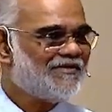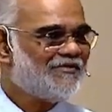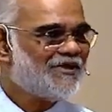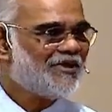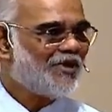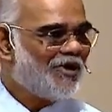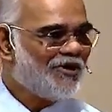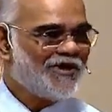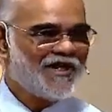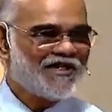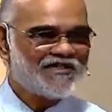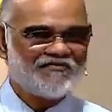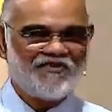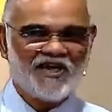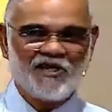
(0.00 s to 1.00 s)
With all
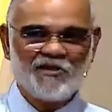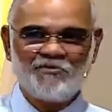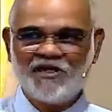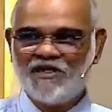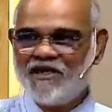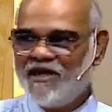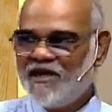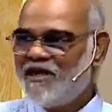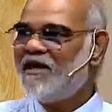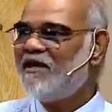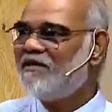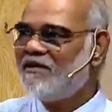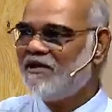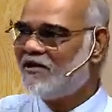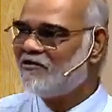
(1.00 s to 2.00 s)
that's available in
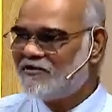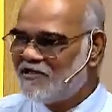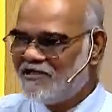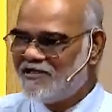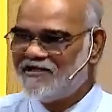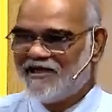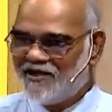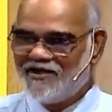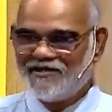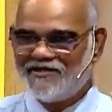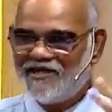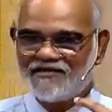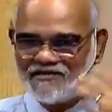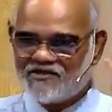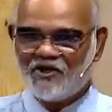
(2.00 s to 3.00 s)
AI now,
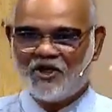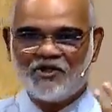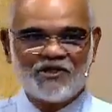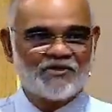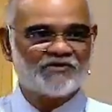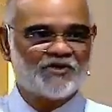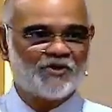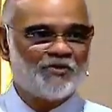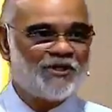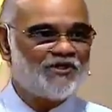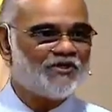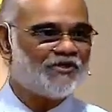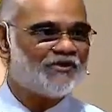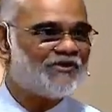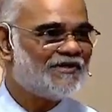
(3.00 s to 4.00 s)
that's gone out the
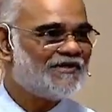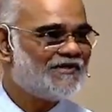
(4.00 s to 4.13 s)
window.